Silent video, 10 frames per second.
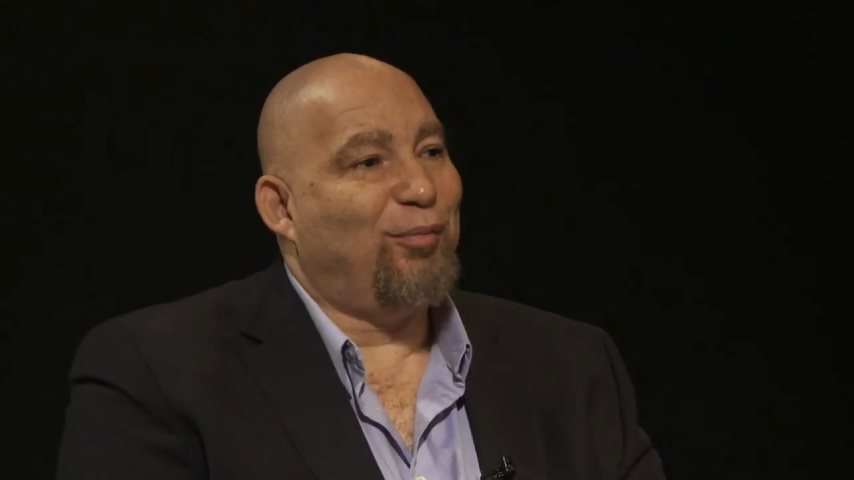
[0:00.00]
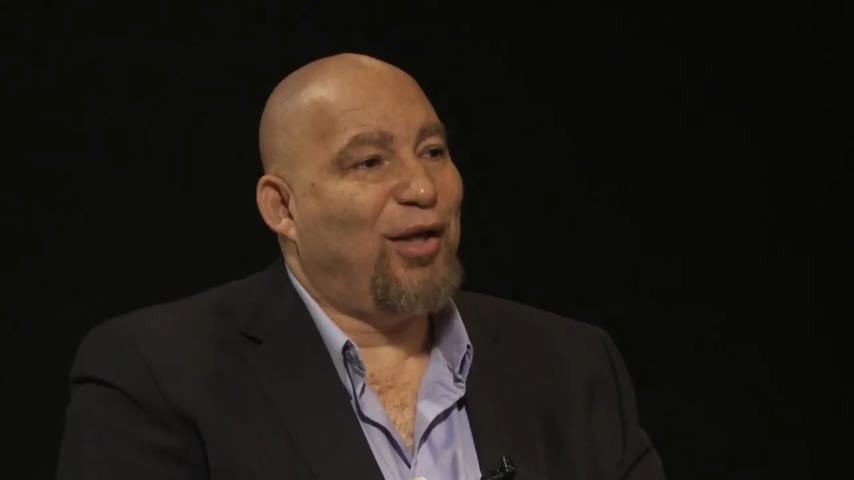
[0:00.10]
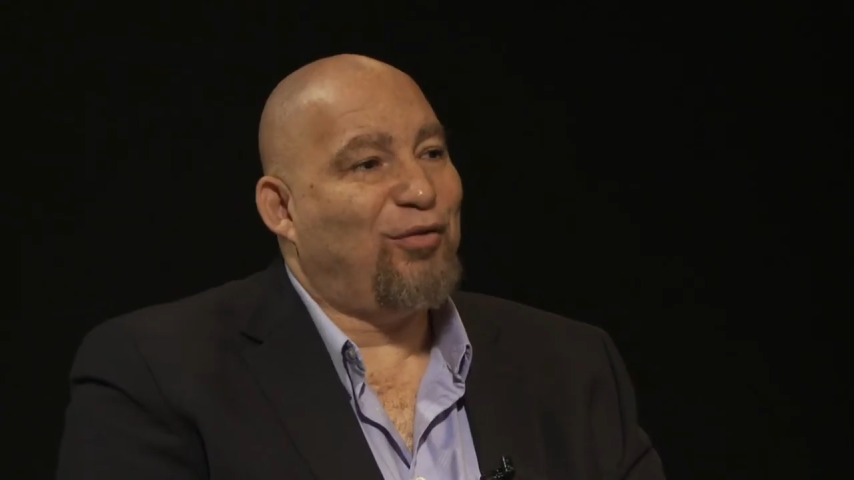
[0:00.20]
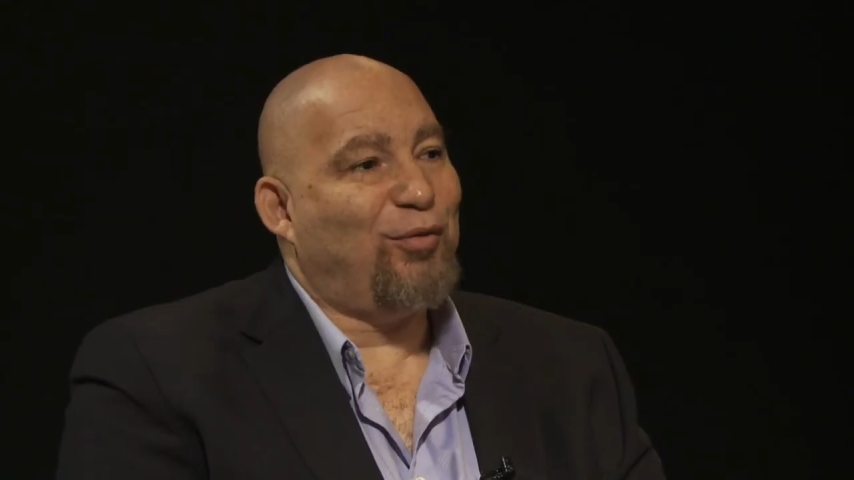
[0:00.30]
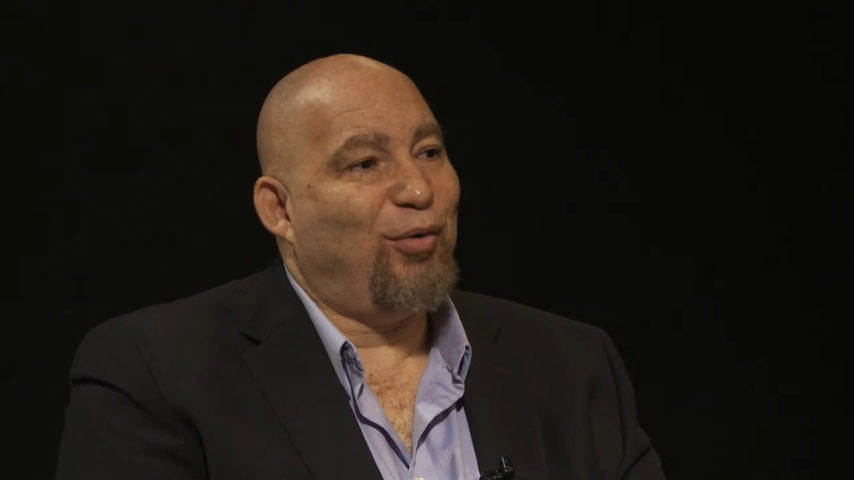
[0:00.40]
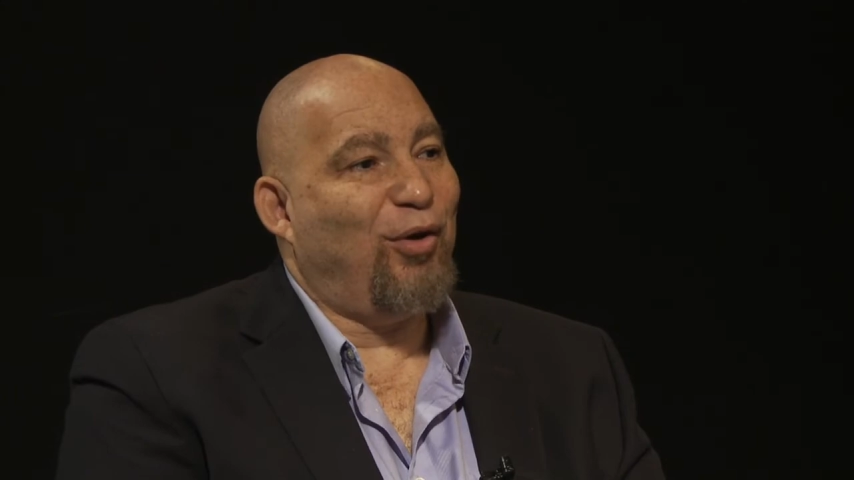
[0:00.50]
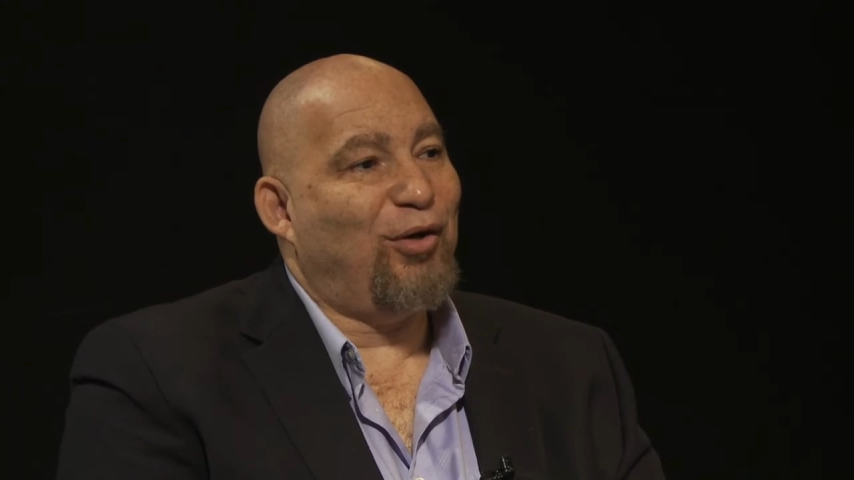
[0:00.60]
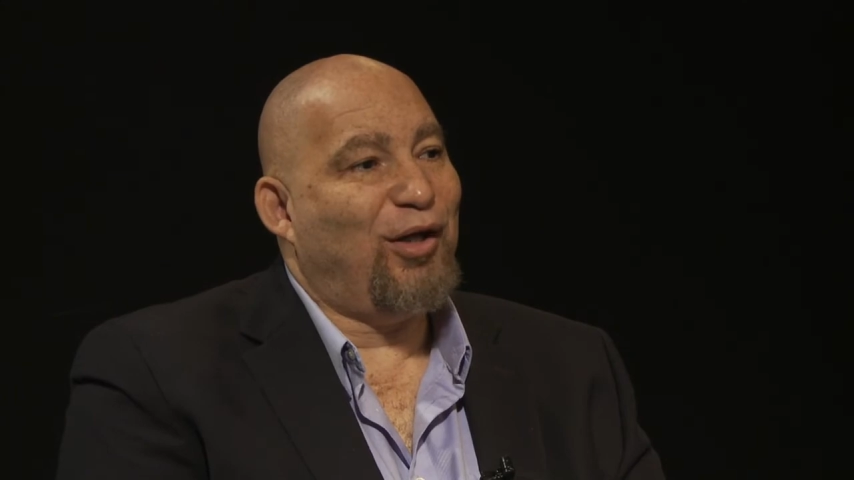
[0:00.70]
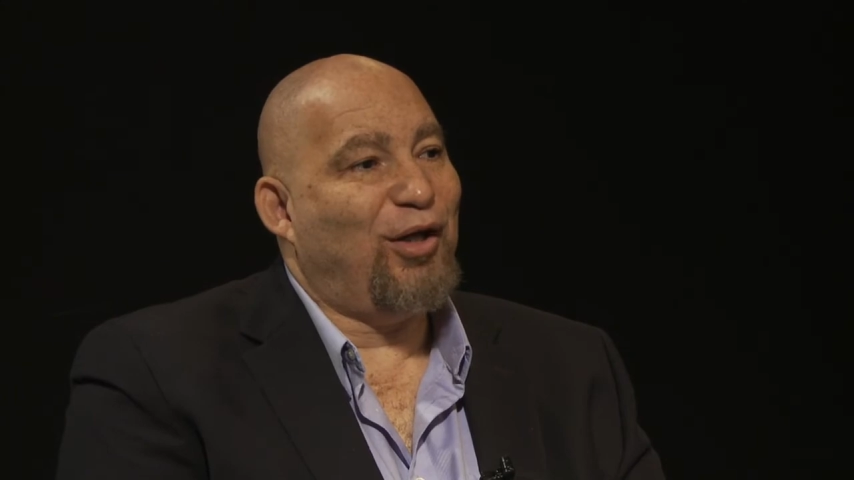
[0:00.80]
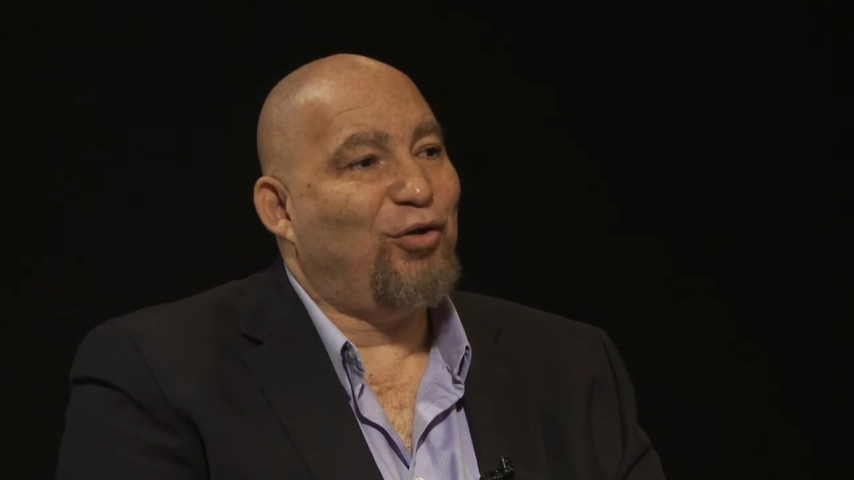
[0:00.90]
plays a
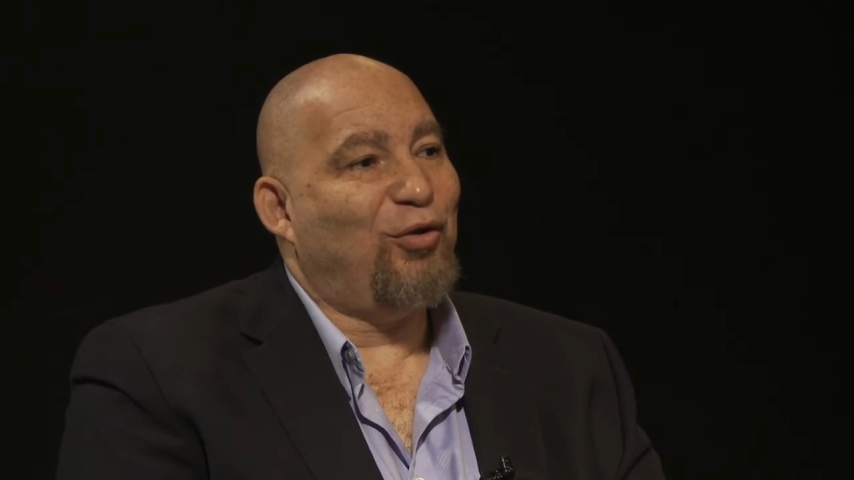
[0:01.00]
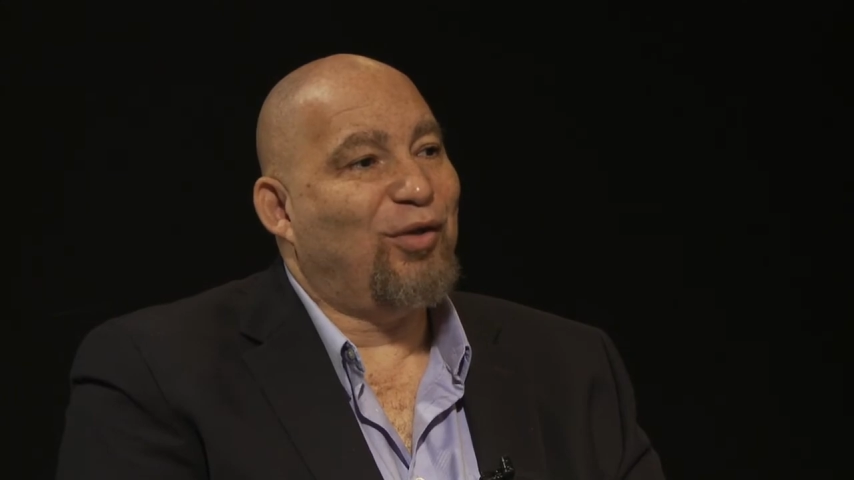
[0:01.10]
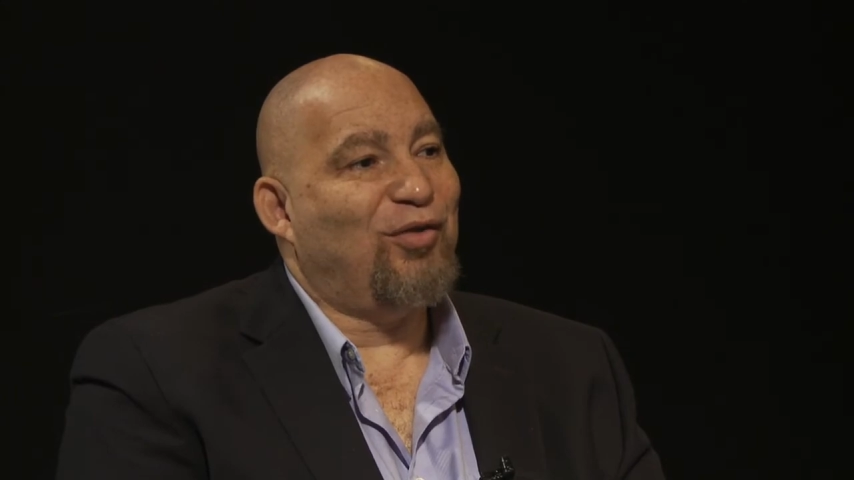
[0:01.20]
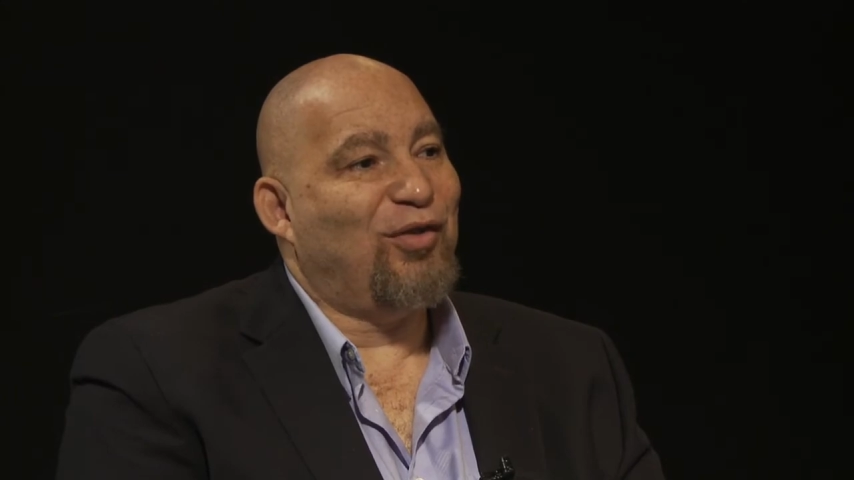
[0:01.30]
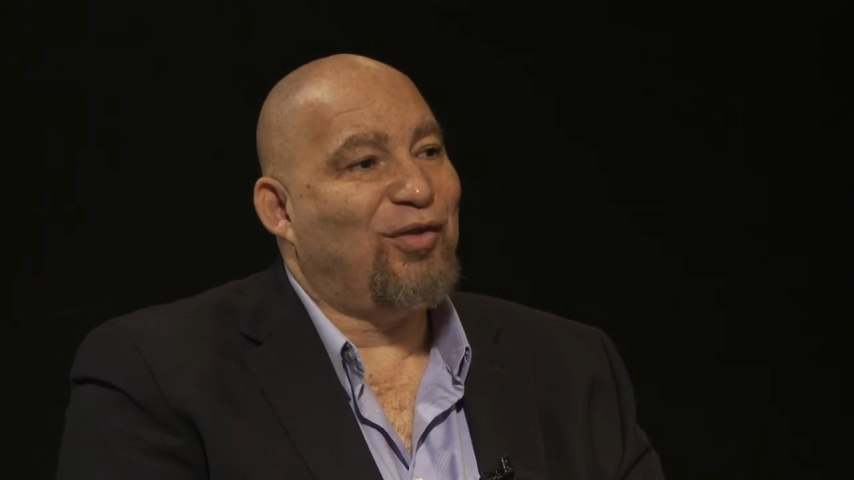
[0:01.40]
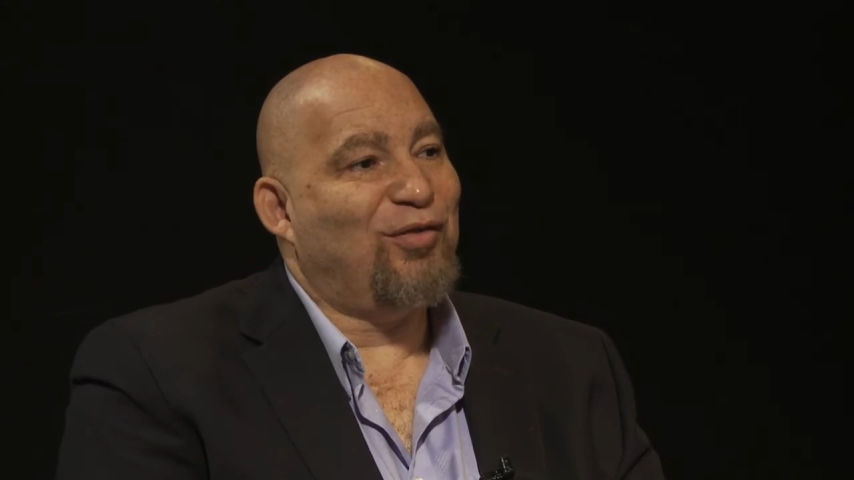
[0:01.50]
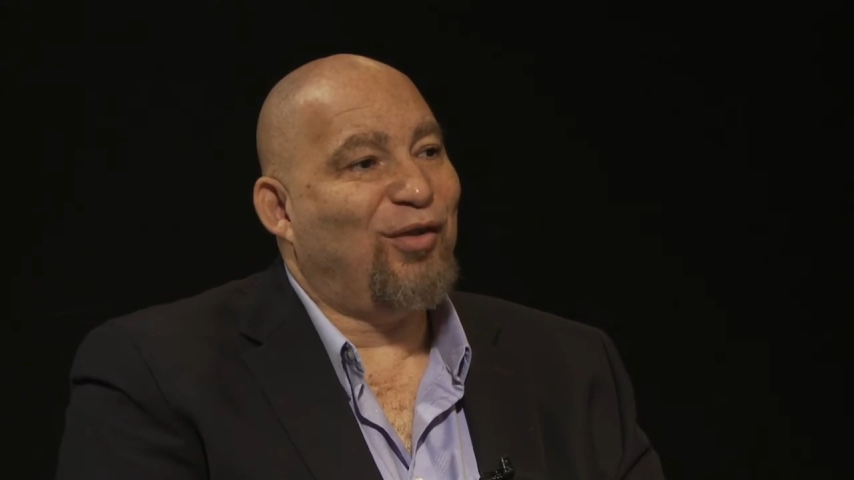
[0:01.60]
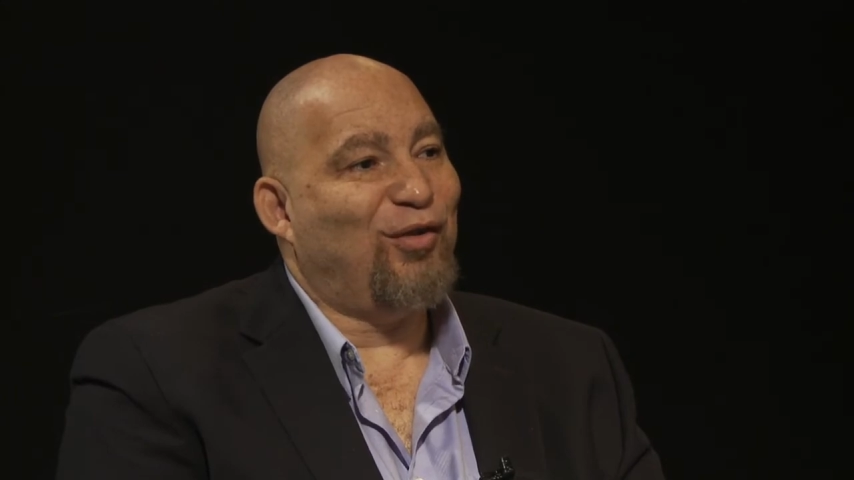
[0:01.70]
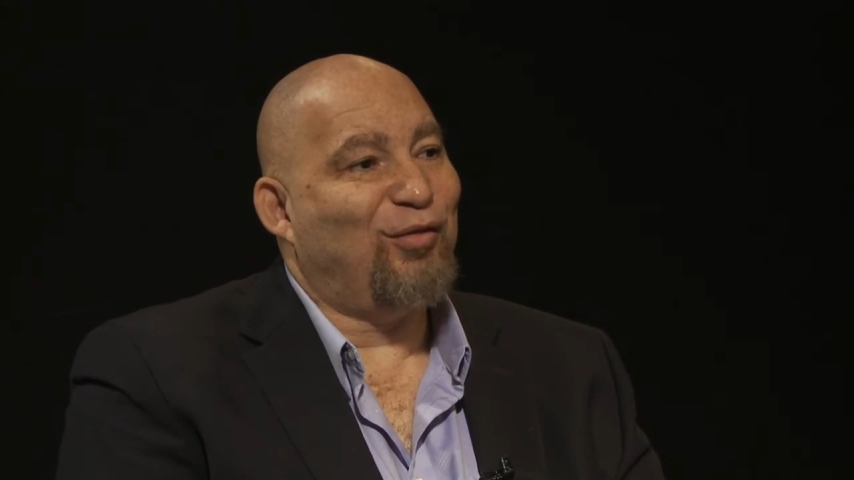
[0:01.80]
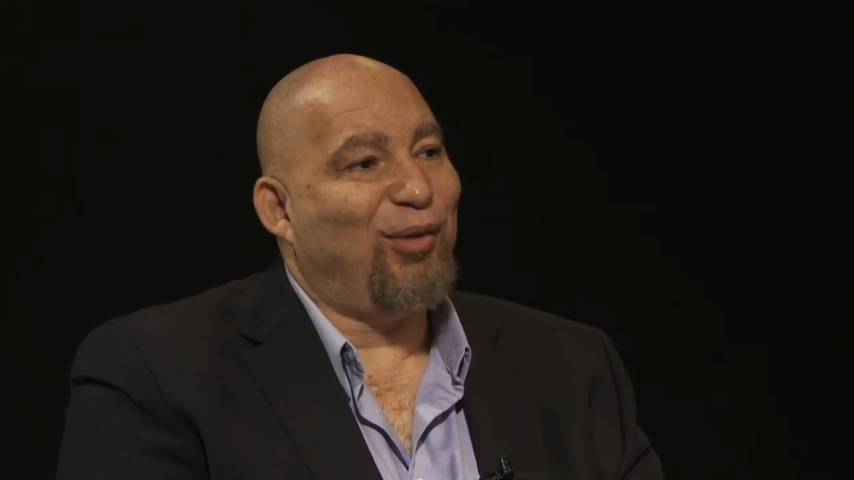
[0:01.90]
part in your existence on
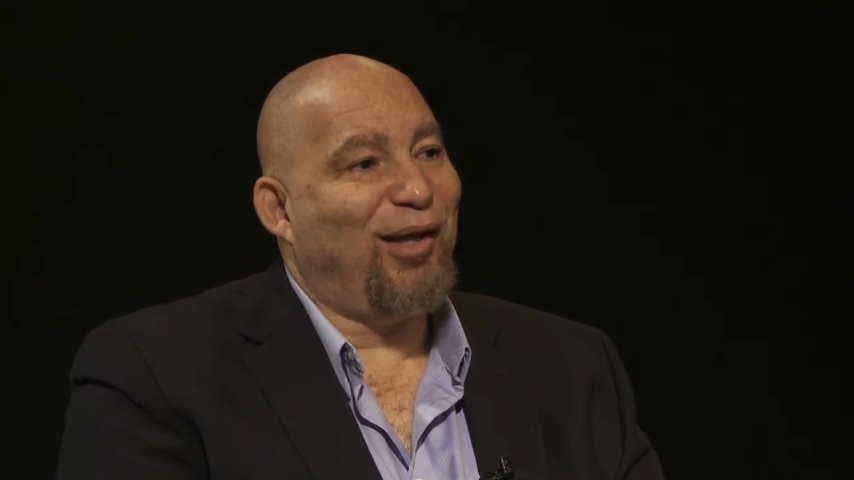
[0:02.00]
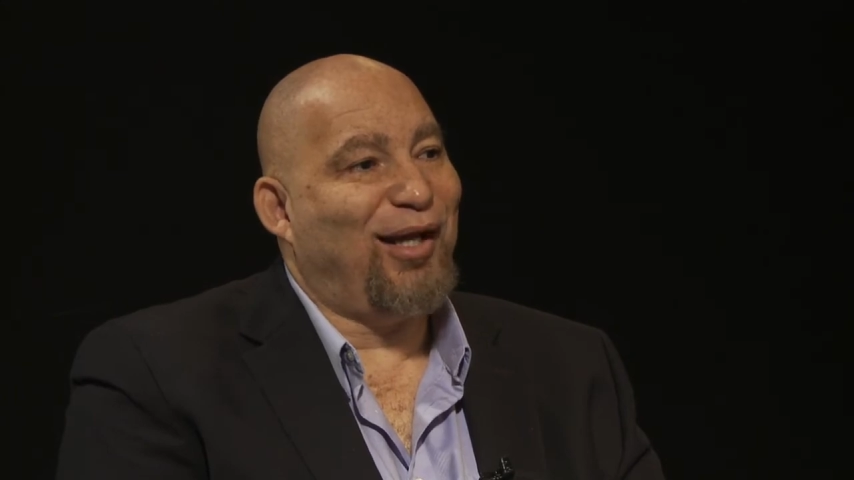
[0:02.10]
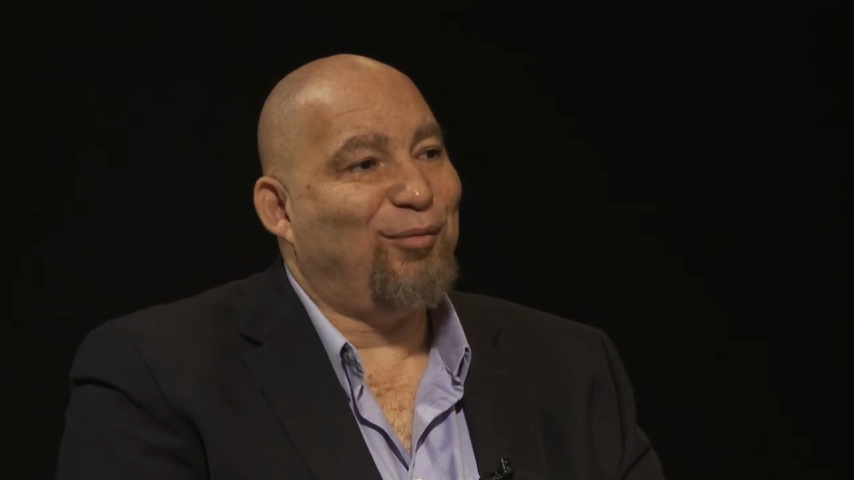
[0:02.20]
this planet.